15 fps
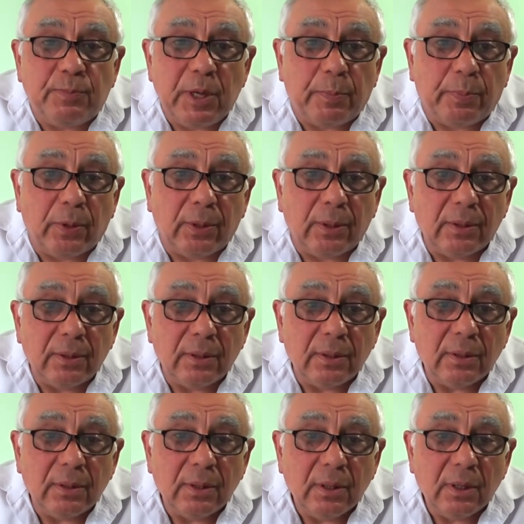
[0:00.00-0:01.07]
people?
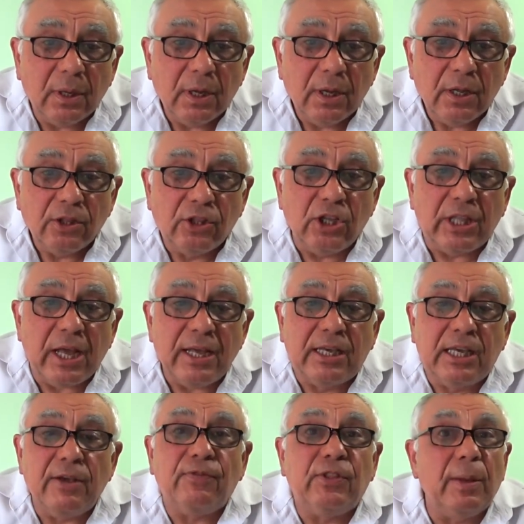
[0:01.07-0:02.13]
Did I
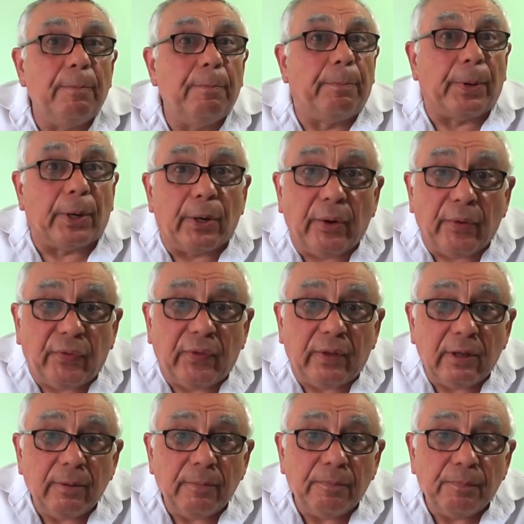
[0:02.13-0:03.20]
give them birth?